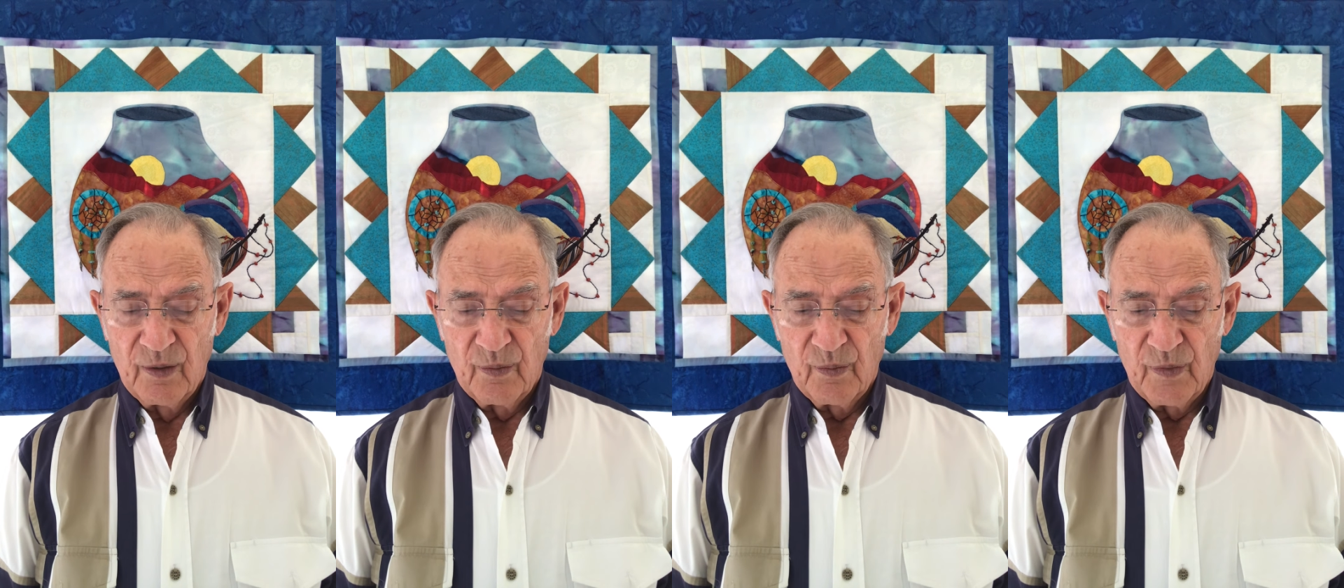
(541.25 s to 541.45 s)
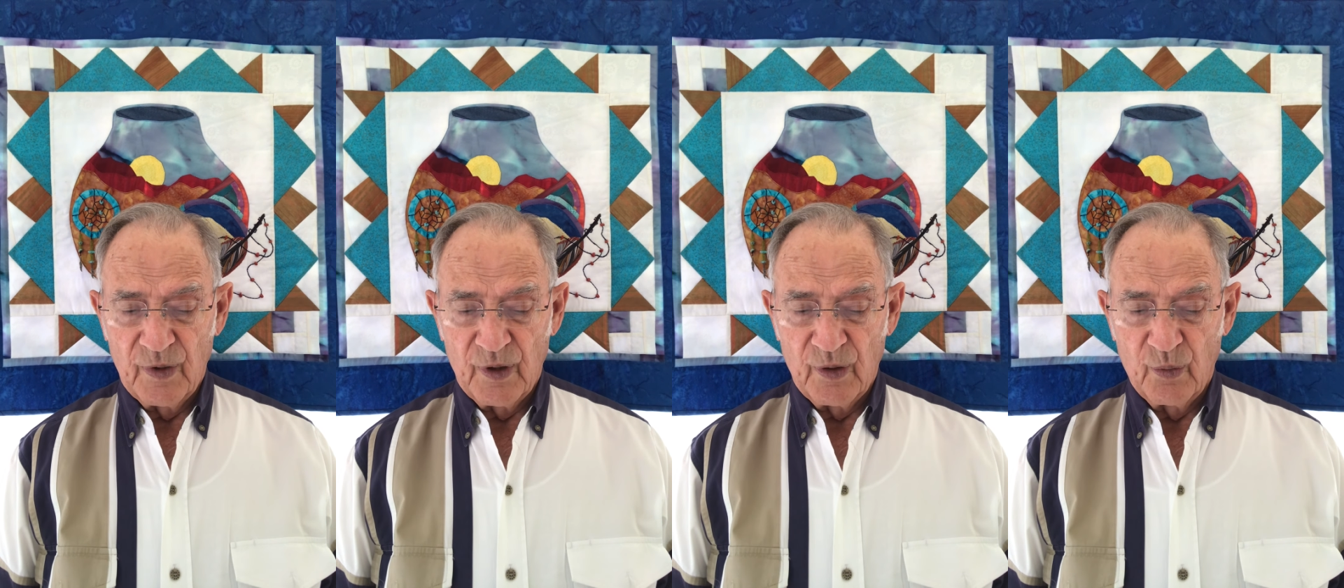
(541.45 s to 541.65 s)

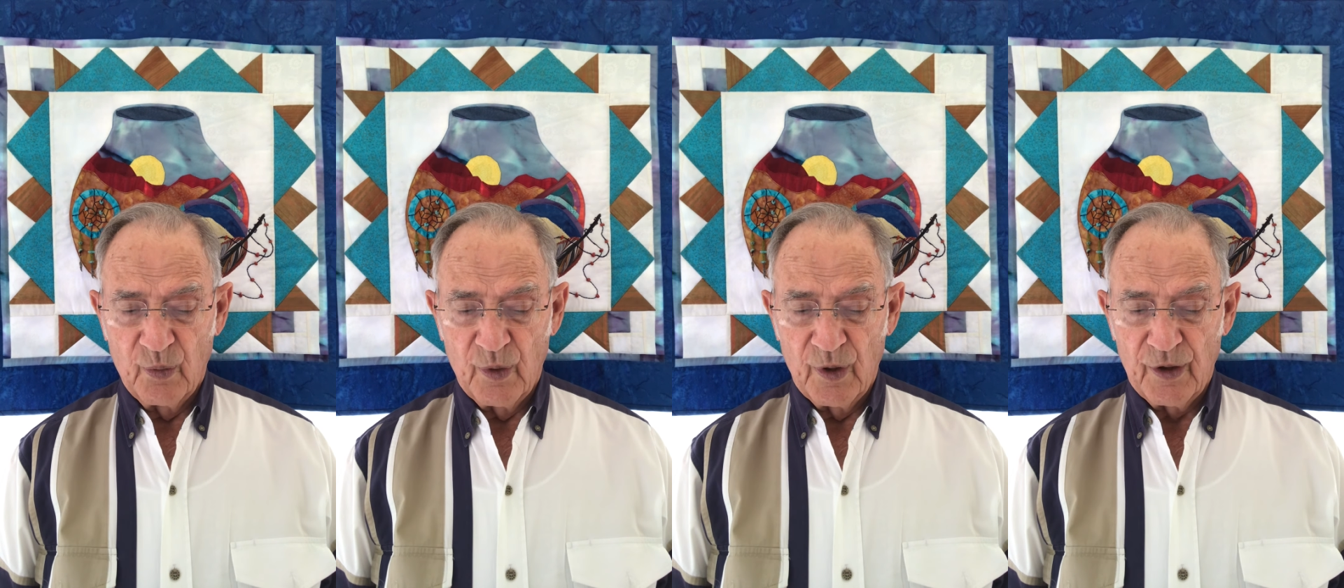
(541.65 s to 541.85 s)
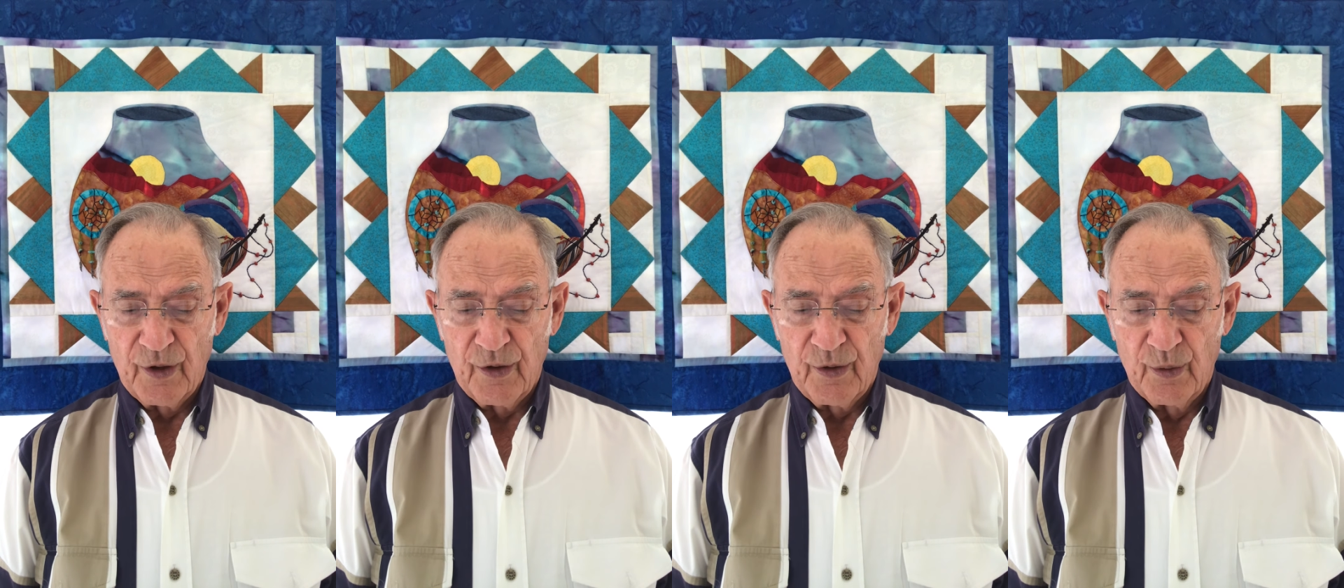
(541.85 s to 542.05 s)
be
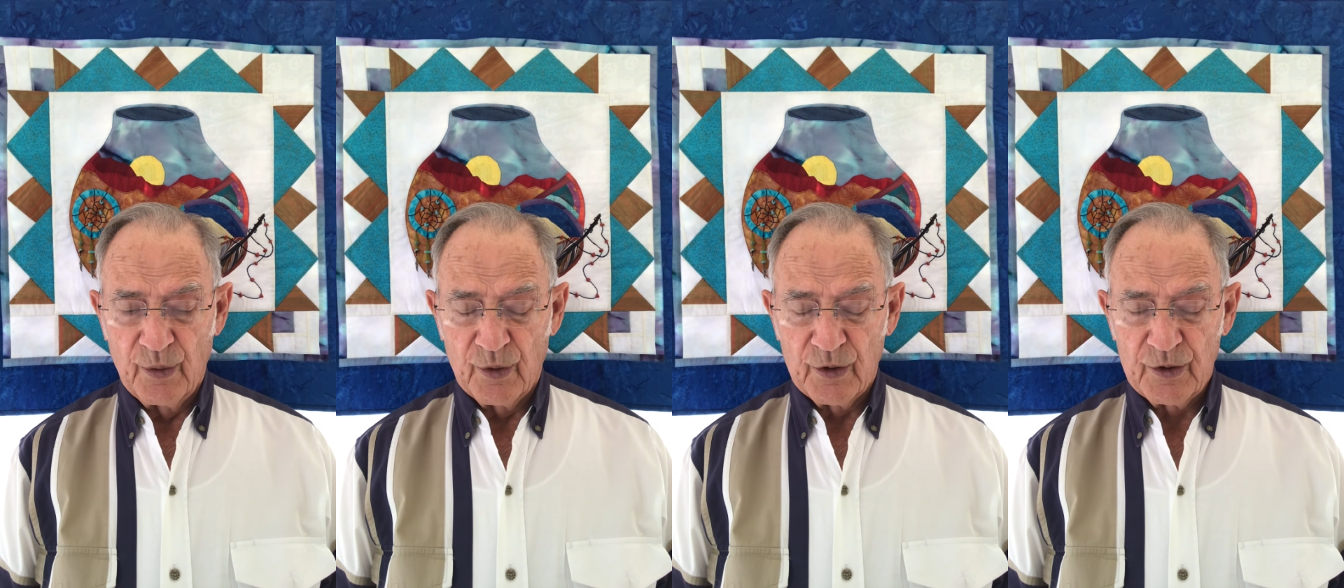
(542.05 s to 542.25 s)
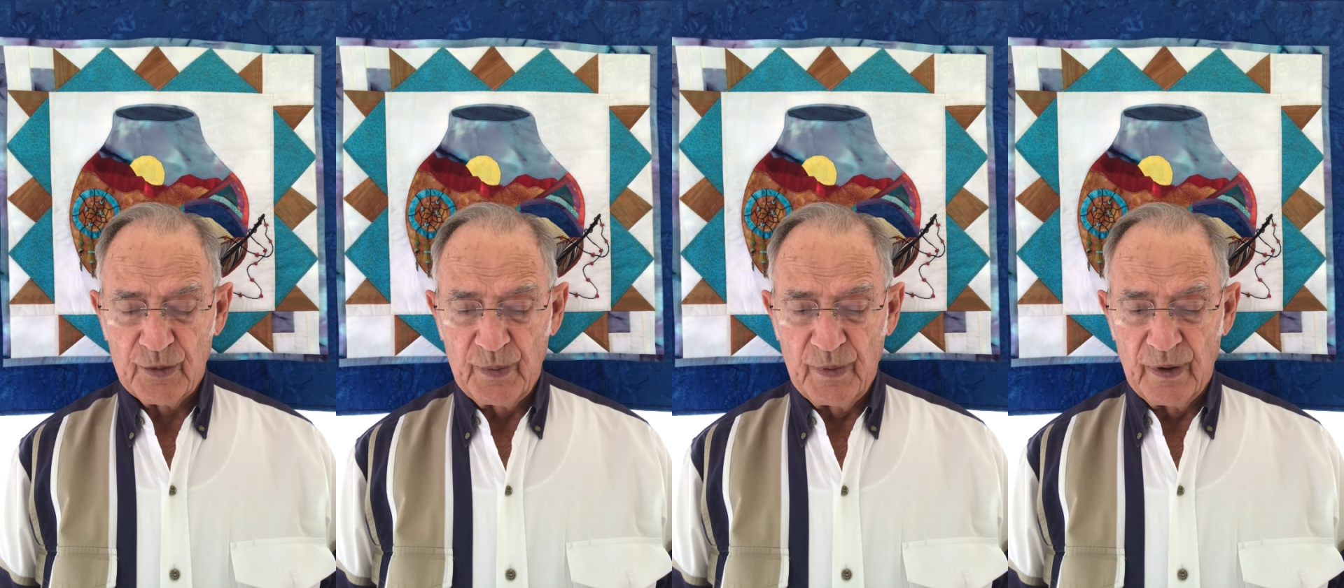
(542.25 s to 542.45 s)
with
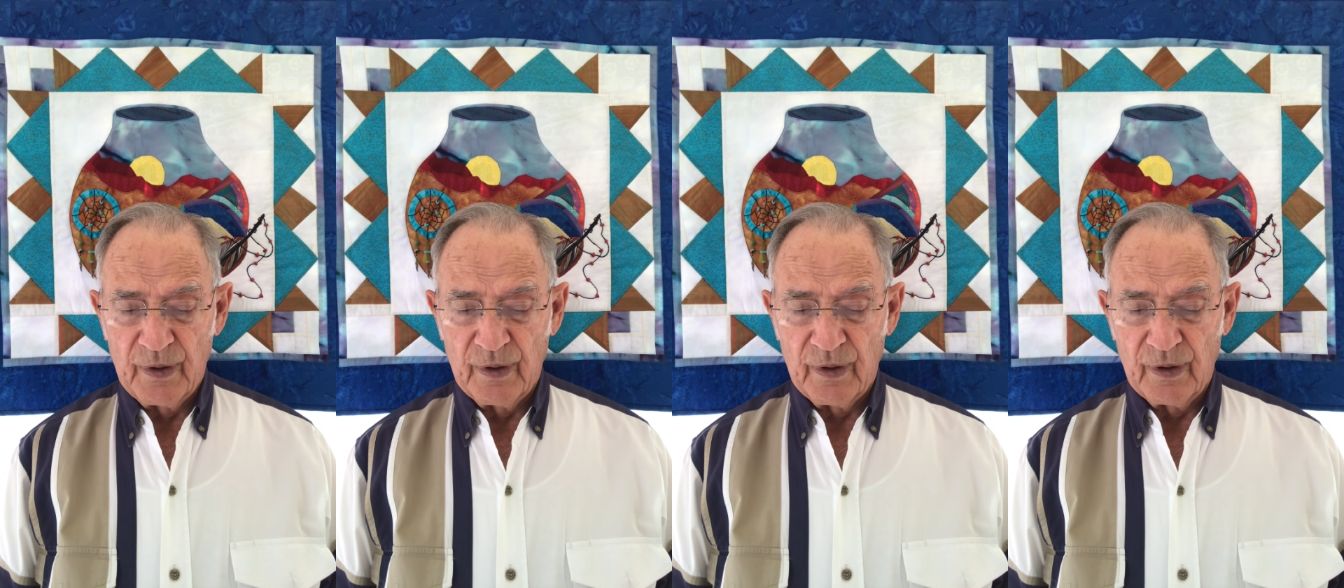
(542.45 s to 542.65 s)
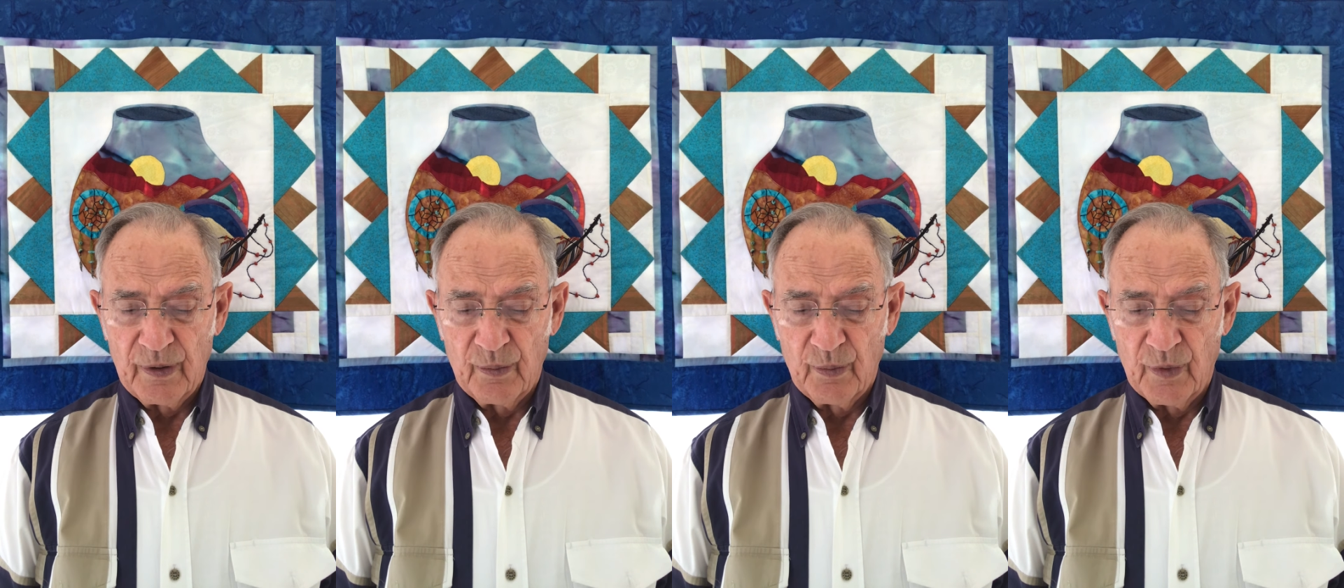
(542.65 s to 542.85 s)
your
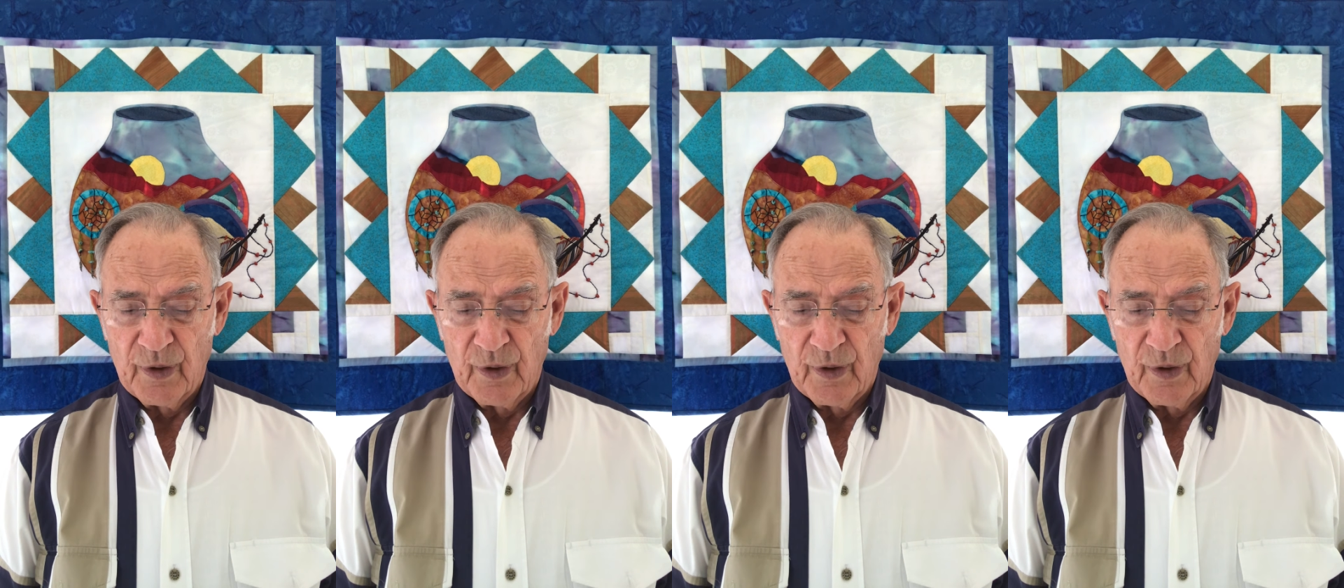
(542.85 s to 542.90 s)
spirit,